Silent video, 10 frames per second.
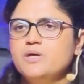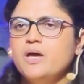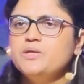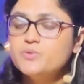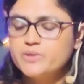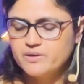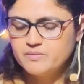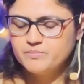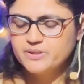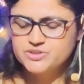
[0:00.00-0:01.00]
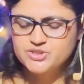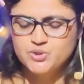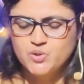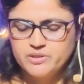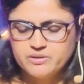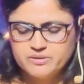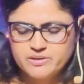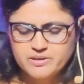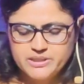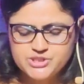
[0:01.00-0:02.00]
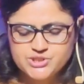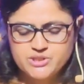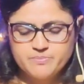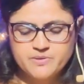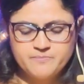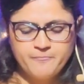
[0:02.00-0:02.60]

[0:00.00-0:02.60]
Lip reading: And you can be restored in the relationship.